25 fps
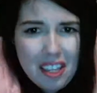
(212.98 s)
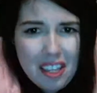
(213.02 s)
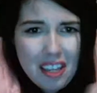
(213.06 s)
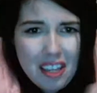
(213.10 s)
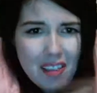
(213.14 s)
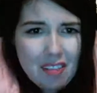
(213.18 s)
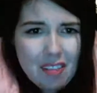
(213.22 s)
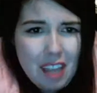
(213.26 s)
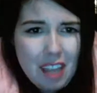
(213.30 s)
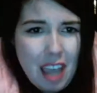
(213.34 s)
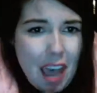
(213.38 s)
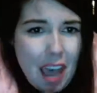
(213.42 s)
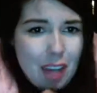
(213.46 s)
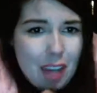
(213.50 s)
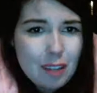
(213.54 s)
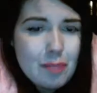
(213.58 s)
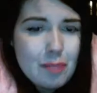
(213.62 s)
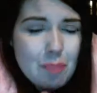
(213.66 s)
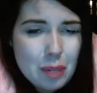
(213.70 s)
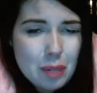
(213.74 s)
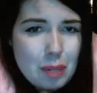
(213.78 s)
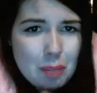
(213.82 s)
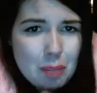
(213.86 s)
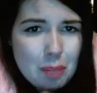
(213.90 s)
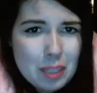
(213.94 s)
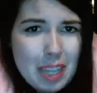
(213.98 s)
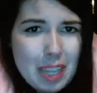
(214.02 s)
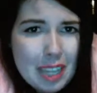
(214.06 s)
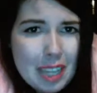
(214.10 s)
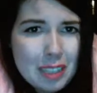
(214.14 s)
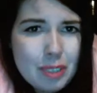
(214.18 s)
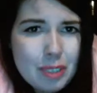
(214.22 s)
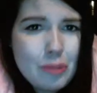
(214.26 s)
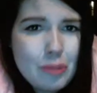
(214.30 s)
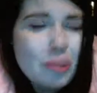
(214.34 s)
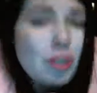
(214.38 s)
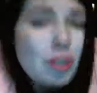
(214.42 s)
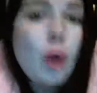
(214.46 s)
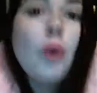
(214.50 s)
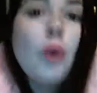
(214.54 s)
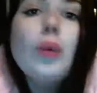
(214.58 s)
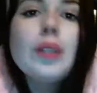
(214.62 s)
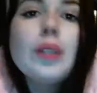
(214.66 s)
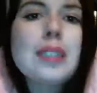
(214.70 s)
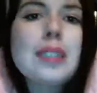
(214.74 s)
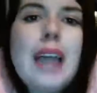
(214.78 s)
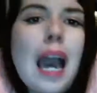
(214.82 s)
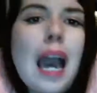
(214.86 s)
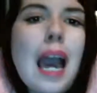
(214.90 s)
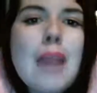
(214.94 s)
If they hadn't been obsessed with an
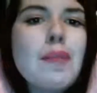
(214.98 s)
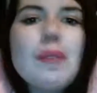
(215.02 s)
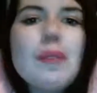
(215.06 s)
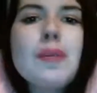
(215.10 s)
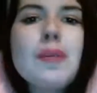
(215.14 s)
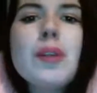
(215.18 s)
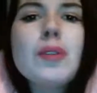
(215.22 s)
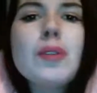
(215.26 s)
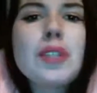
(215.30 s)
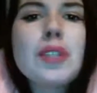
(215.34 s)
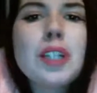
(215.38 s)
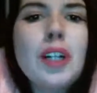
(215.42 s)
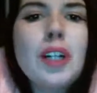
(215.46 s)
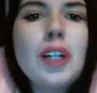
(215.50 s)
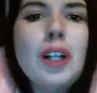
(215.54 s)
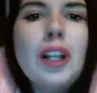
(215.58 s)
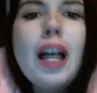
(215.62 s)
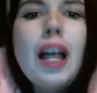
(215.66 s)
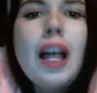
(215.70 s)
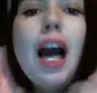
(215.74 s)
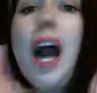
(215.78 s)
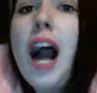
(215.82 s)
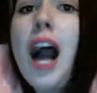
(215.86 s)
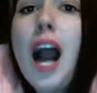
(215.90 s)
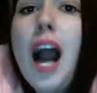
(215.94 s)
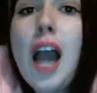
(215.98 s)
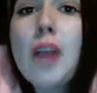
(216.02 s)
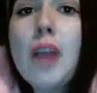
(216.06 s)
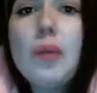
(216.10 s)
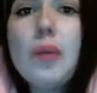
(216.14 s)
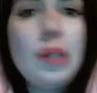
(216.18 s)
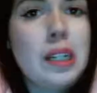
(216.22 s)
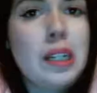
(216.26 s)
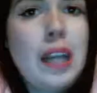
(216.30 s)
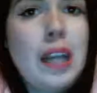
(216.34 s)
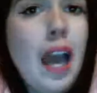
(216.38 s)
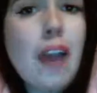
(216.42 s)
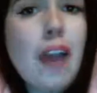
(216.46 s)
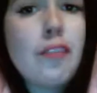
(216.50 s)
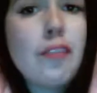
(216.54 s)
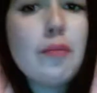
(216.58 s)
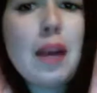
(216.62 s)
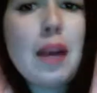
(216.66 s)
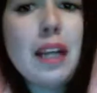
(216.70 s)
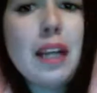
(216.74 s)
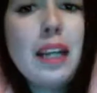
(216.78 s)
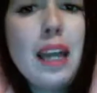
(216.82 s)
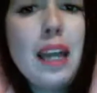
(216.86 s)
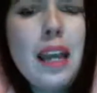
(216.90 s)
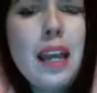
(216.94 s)
old-timey musical, I wouldn't have
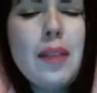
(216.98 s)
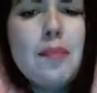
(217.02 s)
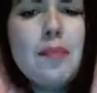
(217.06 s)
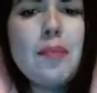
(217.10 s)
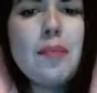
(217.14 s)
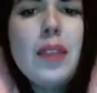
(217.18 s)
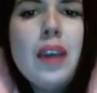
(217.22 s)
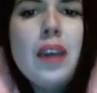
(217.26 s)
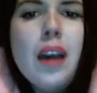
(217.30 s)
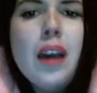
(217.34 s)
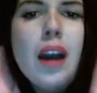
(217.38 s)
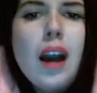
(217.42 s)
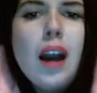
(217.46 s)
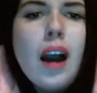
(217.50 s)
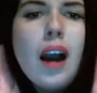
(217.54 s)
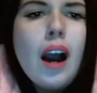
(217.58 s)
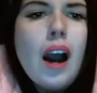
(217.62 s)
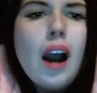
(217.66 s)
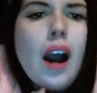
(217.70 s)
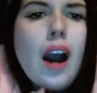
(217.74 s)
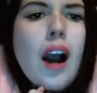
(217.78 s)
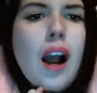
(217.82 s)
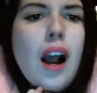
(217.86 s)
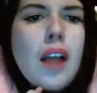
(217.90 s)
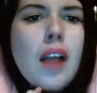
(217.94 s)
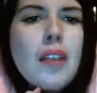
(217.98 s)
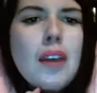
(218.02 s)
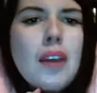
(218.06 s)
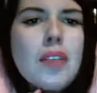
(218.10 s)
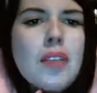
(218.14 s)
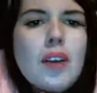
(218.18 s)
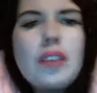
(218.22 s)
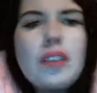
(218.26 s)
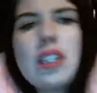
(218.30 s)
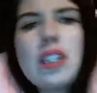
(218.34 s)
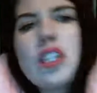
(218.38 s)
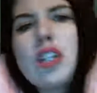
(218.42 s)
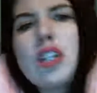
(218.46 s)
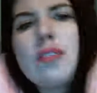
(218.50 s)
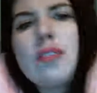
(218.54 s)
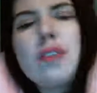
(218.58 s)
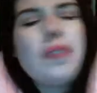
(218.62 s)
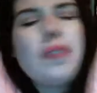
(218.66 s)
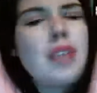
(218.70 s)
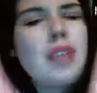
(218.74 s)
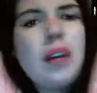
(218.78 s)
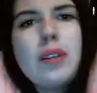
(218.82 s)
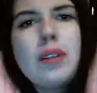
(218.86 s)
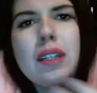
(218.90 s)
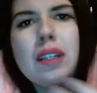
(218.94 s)
my name. They thought that Genevieve
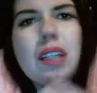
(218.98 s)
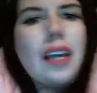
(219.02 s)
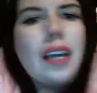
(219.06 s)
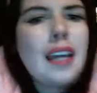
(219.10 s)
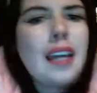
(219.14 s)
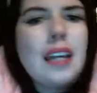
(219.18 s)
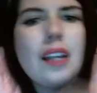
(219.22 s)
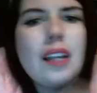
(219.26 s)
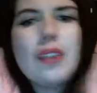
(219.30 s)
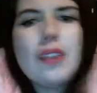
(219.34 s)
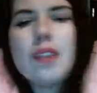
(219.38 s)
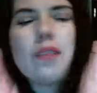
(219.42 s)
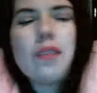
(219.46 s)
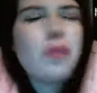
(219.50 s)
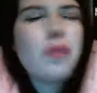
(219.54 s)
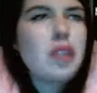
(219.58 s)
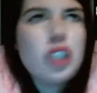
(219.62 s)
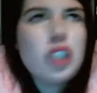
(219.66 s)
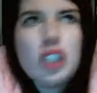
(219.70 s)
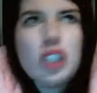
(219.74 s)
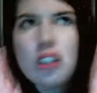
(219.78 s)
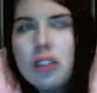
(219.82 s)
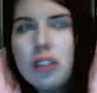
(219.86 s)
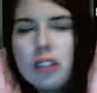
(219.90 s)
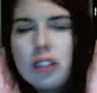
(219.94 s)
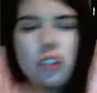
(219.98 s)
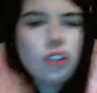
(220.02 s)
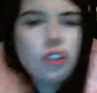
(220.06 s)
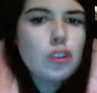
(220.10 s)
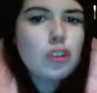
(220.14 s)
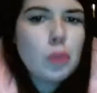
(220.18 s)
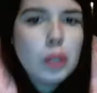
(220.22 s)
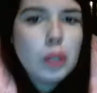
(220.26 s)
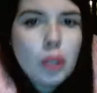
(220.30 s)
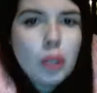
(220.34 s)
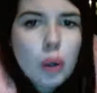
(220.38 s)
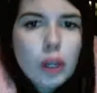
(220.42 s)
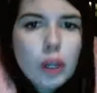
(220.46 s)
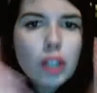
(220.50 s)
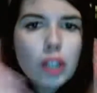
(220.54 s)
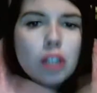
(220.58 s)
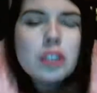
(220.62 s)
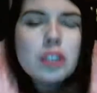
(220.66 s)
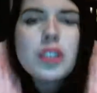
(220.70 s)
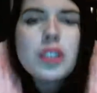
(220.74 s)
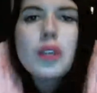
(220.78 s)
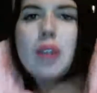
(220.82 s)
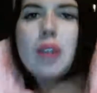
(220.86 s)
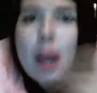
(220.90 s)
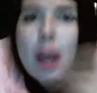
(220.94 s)
sounded like anything from a cheerleader to a lawyer,
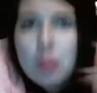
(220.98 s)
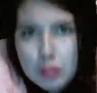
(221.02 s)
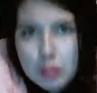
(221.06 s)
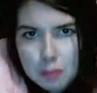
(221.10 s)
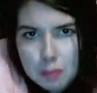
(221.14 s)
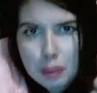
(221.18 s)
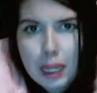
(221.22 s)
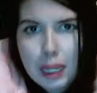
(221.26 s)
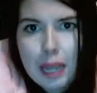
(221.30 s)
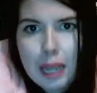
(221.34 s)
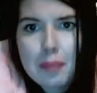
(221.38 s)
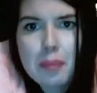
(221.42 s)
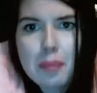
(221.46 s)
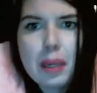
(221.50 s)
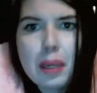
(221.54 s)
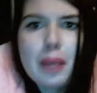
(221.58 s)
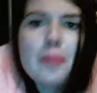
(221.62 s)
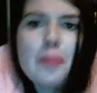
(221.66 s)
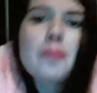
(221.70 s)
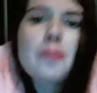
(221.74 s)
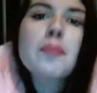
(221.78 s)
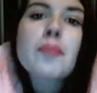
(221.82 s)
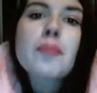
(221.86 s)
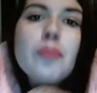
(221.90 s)
so that was Plan B.